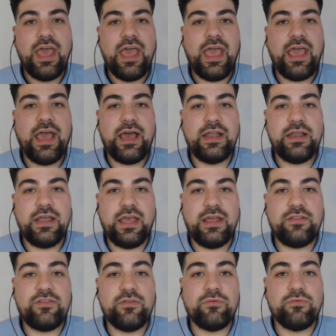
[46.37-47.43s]
And
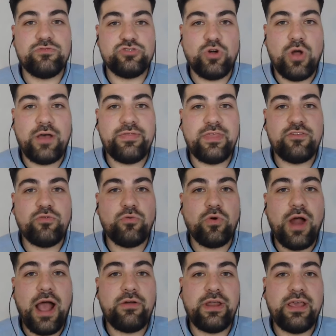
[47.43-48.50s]
it's drug this war
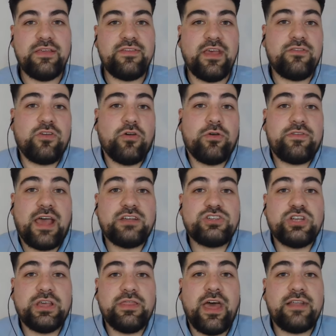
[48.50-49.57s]
out. And he said, so it's
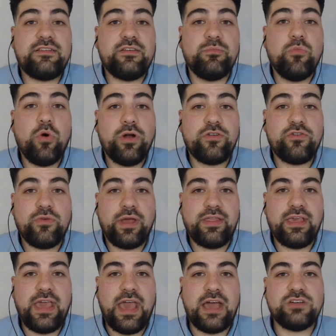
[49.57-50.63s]
actually led to more
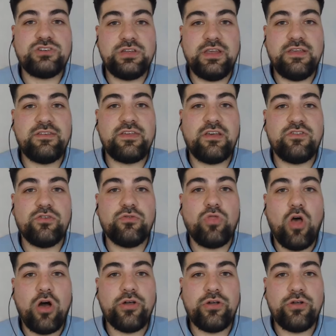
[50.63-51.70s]
Israeli casualties, because the
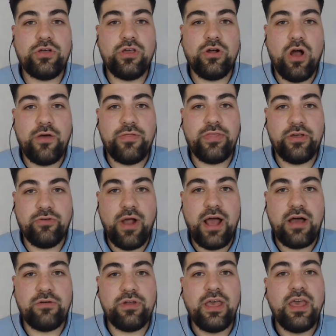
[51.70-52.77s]
longer you're on the
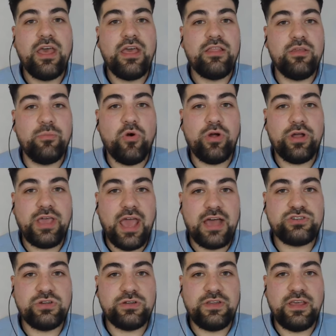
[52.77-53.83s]
ground, the more
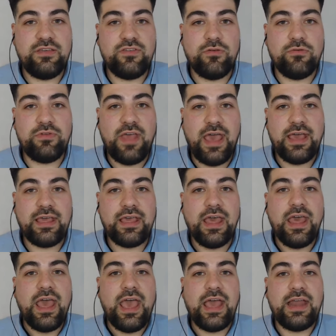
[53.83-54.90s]
casualties you take.
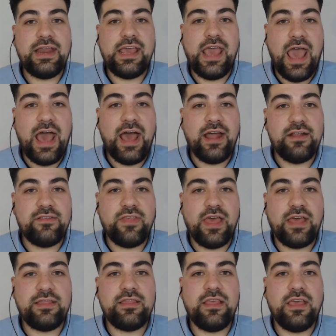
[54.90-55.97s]
And he adds
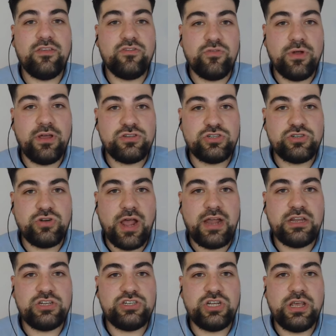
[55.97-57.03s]
that Israel's
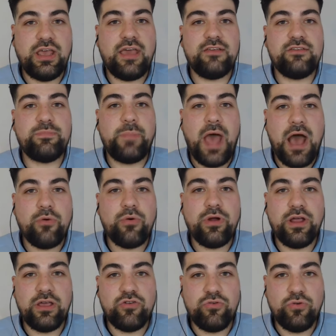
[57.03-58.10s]
strategy is power
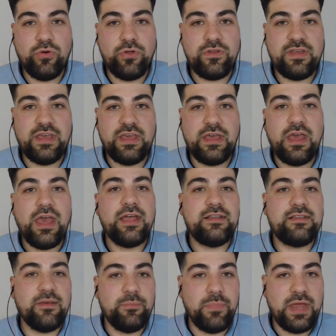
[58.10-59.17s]
and cruelty
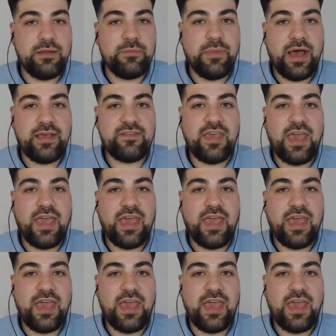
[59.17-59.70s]
to minimize